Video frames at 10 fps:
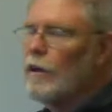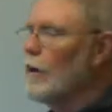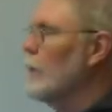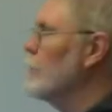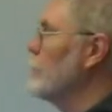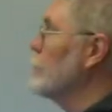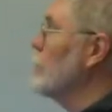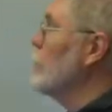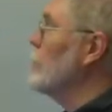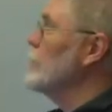Uh,
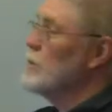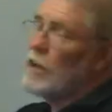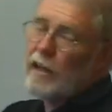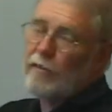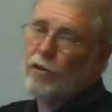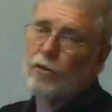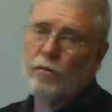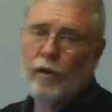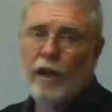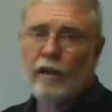probably because they haven't gone
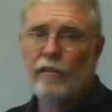around